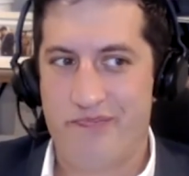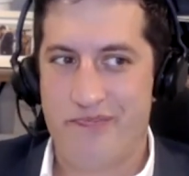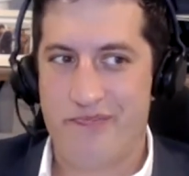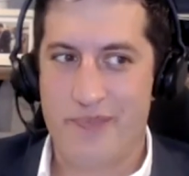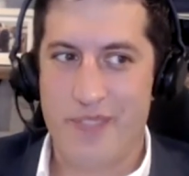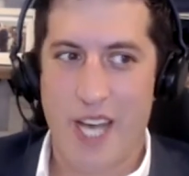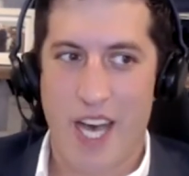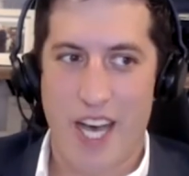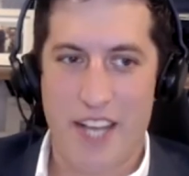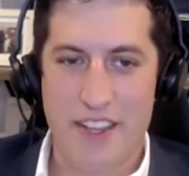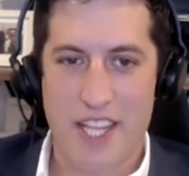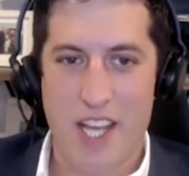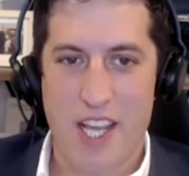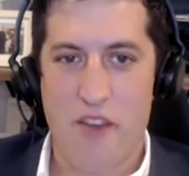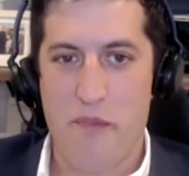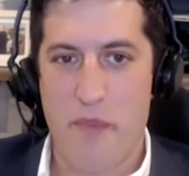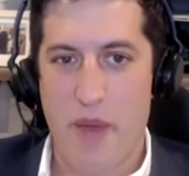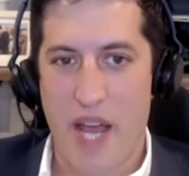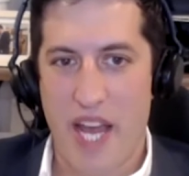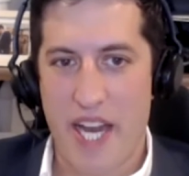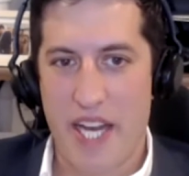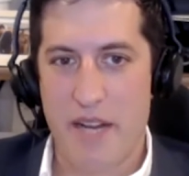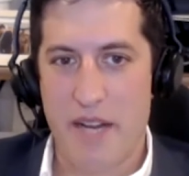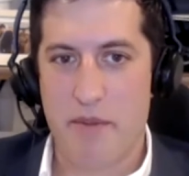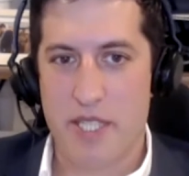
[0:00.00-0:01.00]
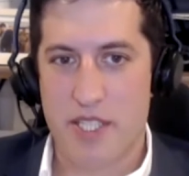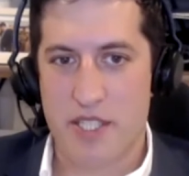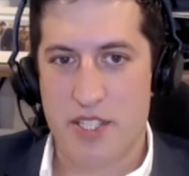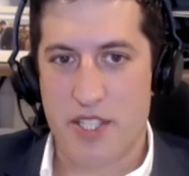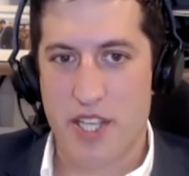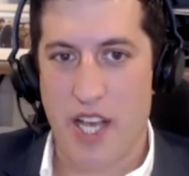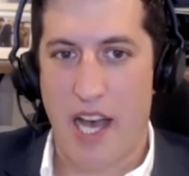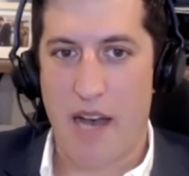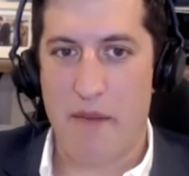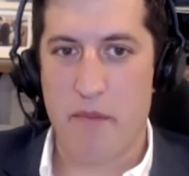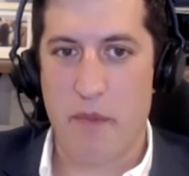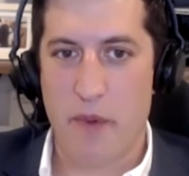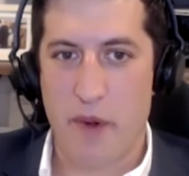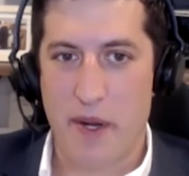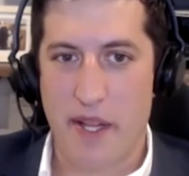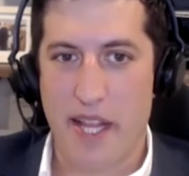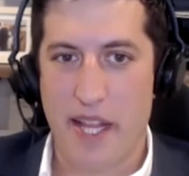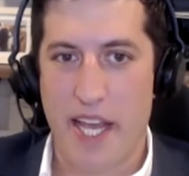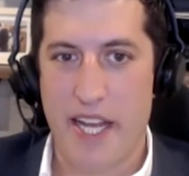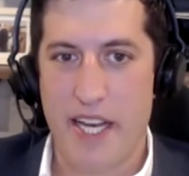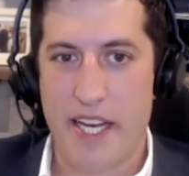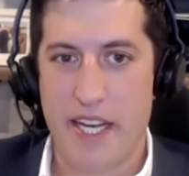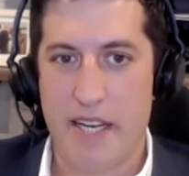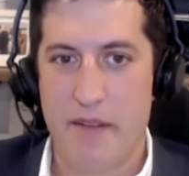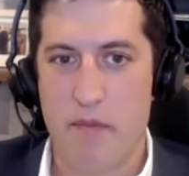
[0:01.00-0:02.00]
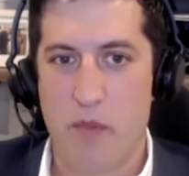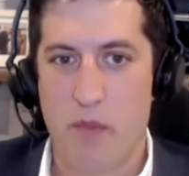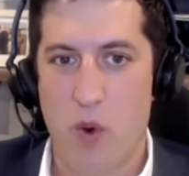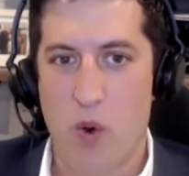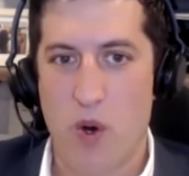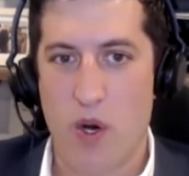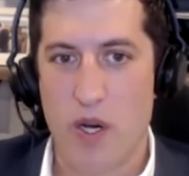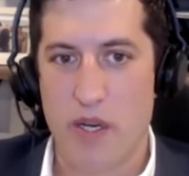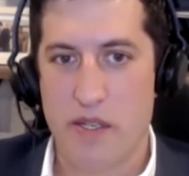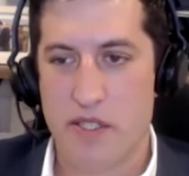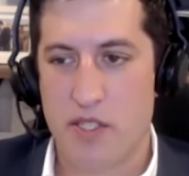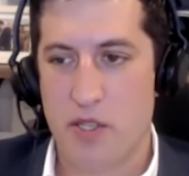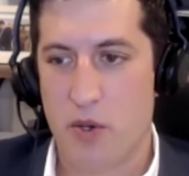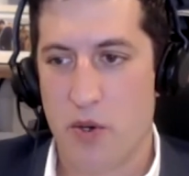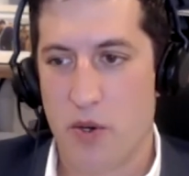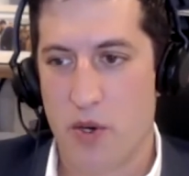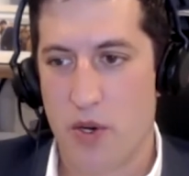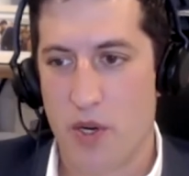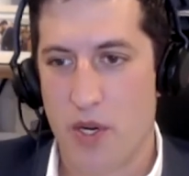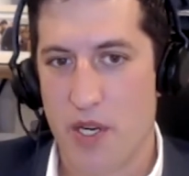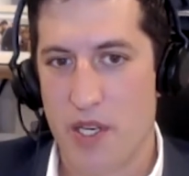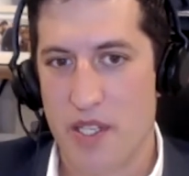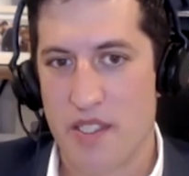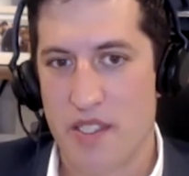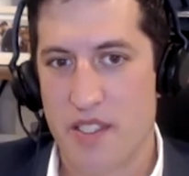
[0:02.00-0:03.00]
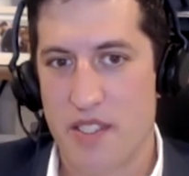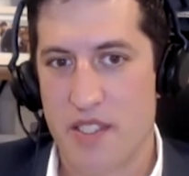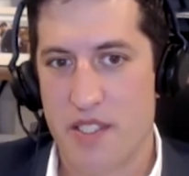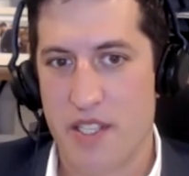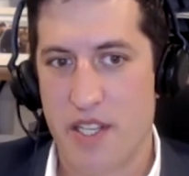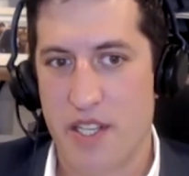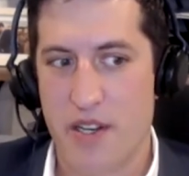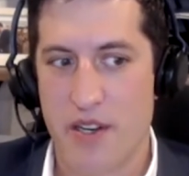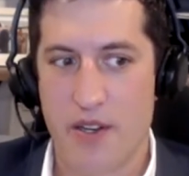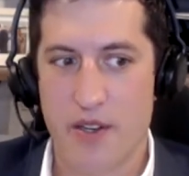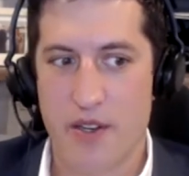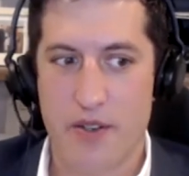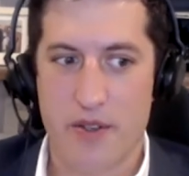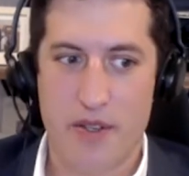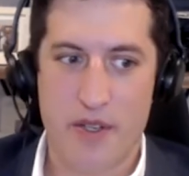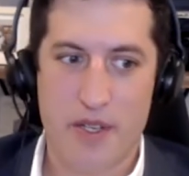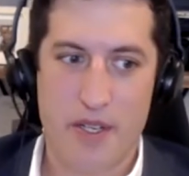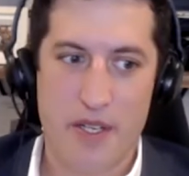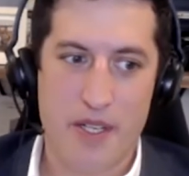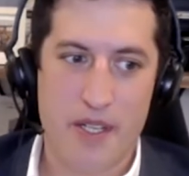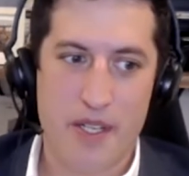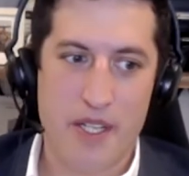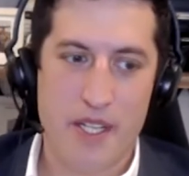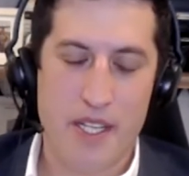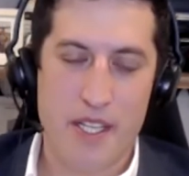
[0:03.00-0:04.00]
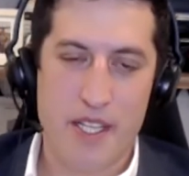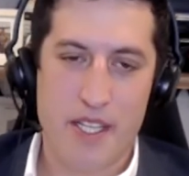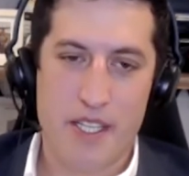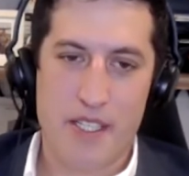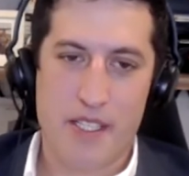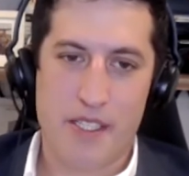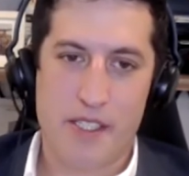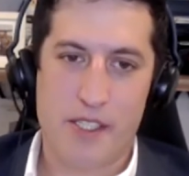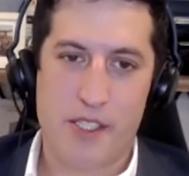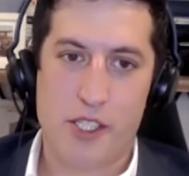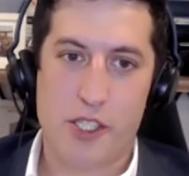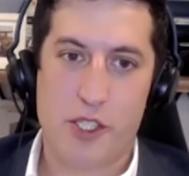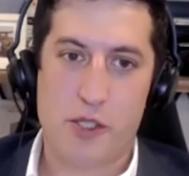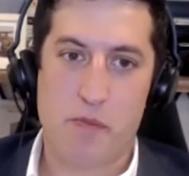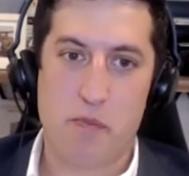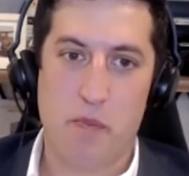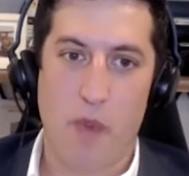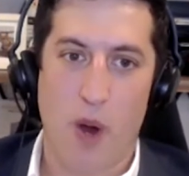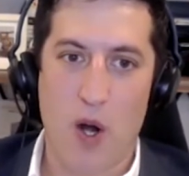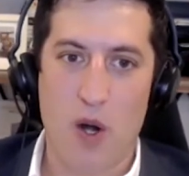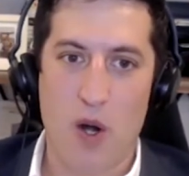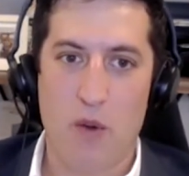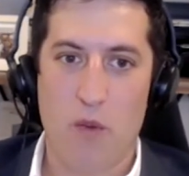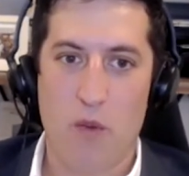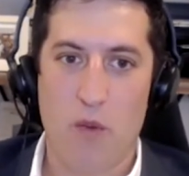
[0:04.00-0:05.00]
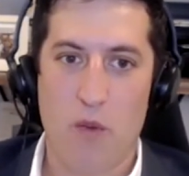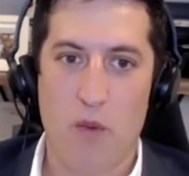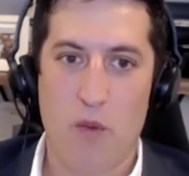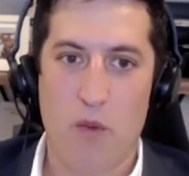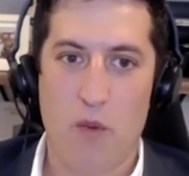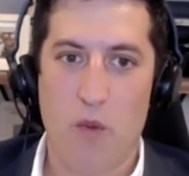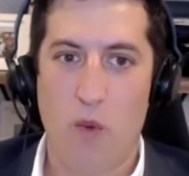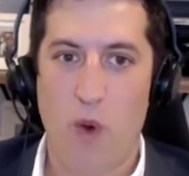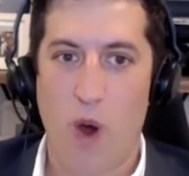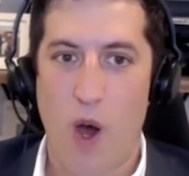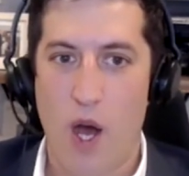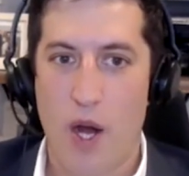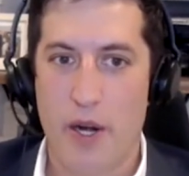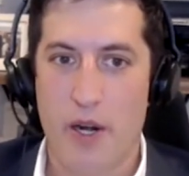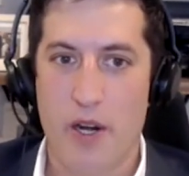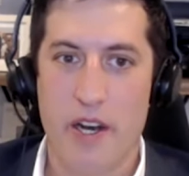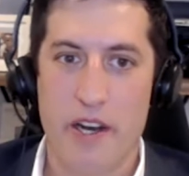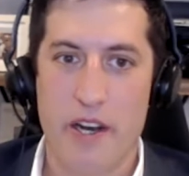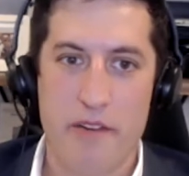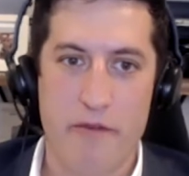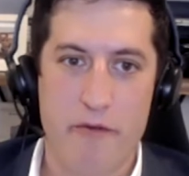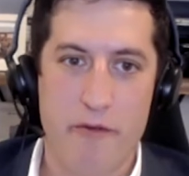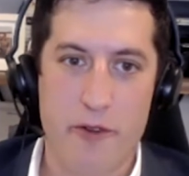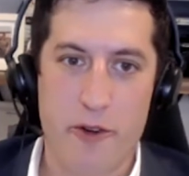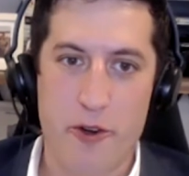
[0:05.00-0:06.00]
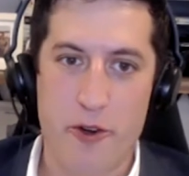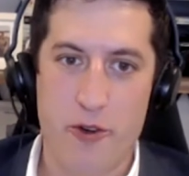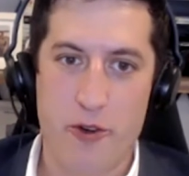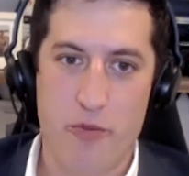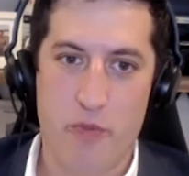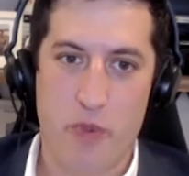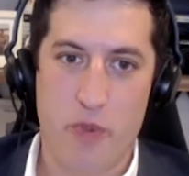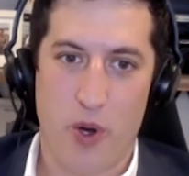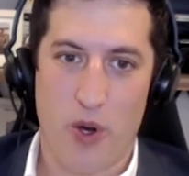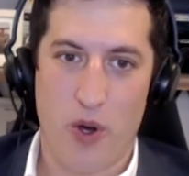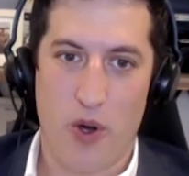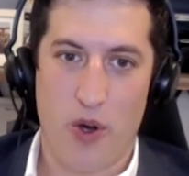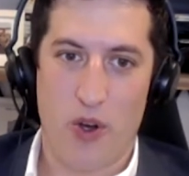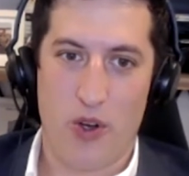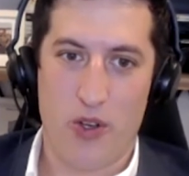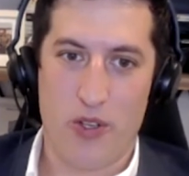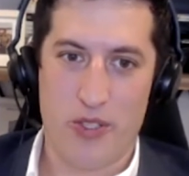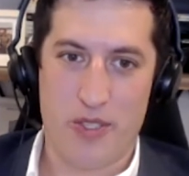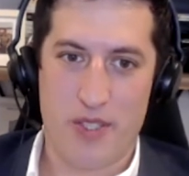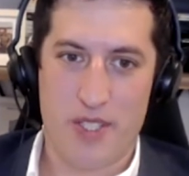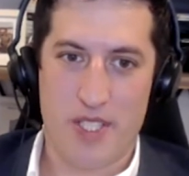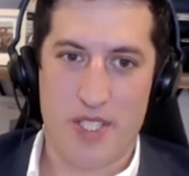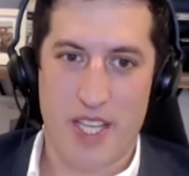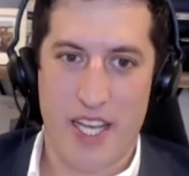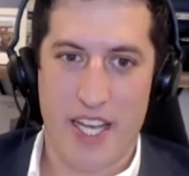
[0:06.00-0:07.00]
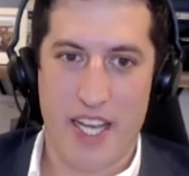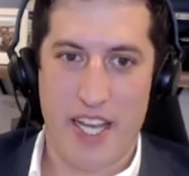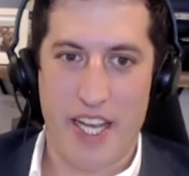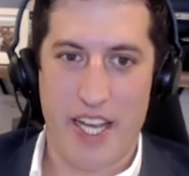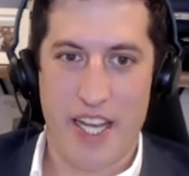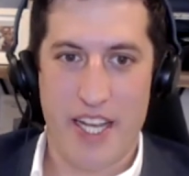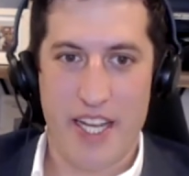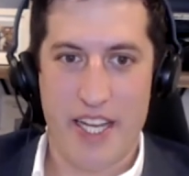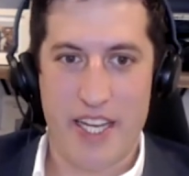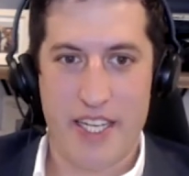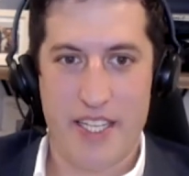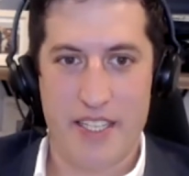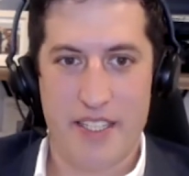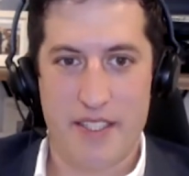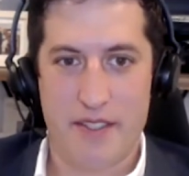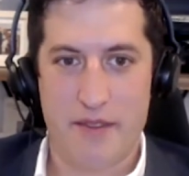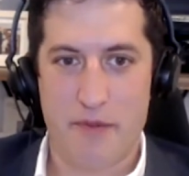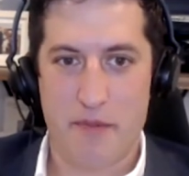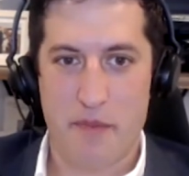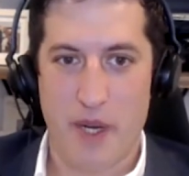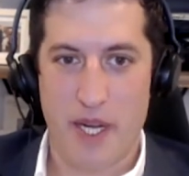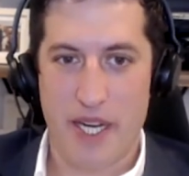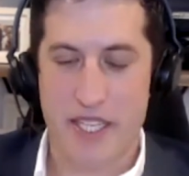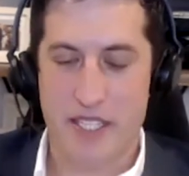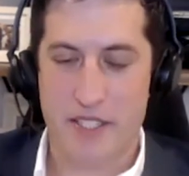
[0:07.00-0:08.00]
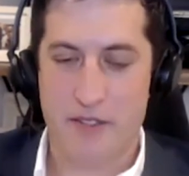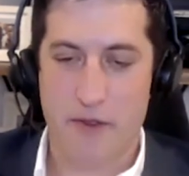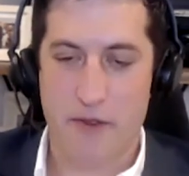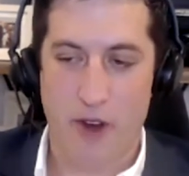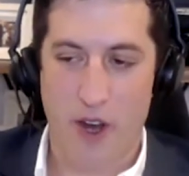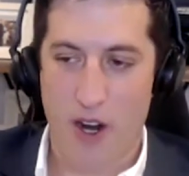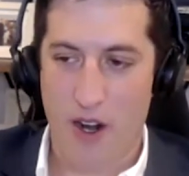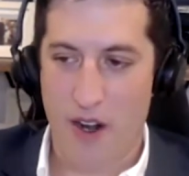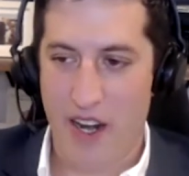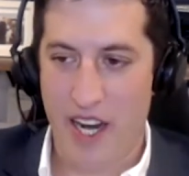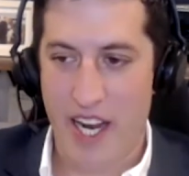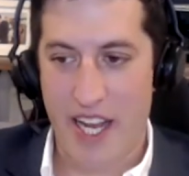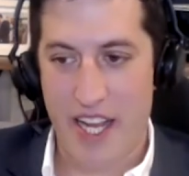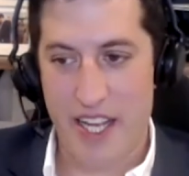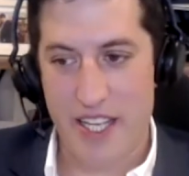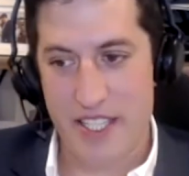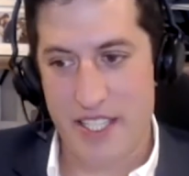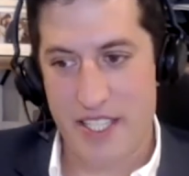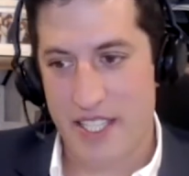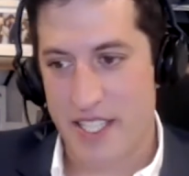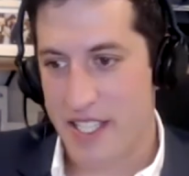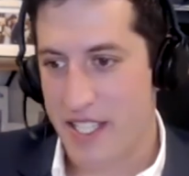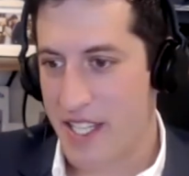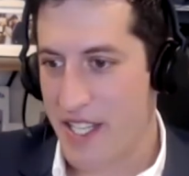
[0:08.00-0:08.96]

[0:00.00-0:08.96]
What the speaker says: not that many, but some related more towards, smart water and food bowls. And but as far as